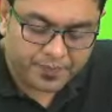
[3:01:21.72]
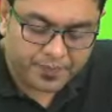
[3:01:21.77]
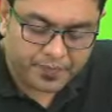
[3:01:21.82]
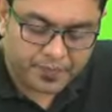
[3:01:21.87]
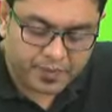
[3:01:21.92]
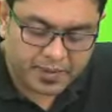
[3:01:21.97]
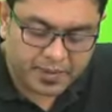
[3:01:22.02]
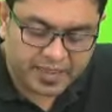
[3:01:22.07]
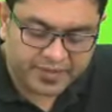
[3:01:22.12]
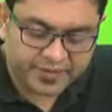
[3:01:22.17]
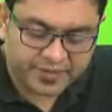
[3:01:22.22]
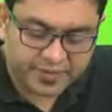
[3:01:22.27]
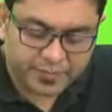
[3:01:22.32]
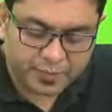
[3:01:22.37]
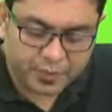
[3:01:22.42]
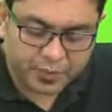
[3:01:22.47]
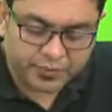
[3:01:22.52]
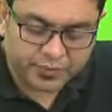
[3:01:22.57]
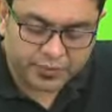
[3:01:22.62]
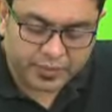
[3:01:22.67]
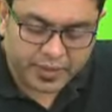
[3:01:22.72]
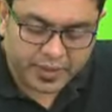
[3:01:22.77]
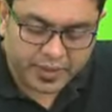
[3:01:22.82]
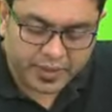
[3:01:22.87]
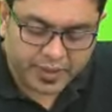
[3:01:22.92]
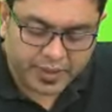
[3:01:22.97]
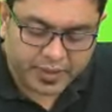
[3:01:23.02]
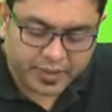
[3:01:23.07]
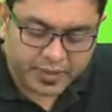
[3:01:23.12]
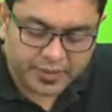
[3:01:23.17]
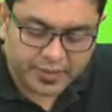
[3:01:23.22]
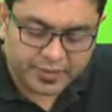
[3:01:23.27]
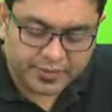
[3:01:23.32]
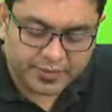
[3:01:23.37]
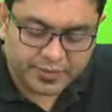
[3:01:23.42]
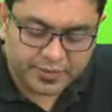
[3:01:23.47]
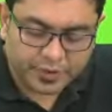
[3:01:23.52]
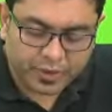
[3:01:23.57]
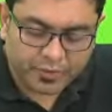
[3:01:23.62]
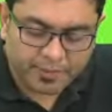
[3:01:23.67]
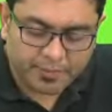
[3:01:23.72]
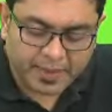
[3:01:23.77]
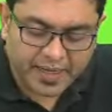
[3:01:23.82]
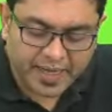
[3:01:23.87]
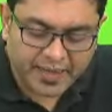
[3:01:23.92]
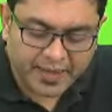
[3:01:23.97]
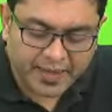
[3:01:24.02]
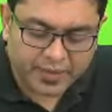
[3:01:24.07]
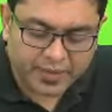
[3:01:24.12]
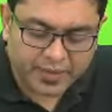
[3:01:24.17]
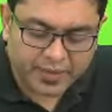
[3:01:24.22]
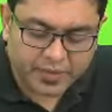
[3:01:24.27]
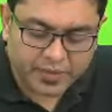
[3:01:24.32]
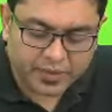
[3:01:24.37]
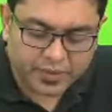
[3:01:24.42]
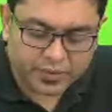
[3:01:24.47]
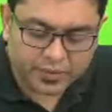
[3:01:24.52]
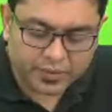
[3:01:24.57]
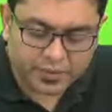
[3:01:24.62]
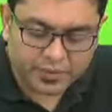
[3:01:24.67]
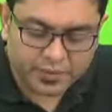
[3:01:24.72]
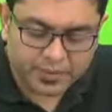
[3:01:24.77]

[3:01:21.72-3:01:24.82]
Let's suppose this is your planet Earth.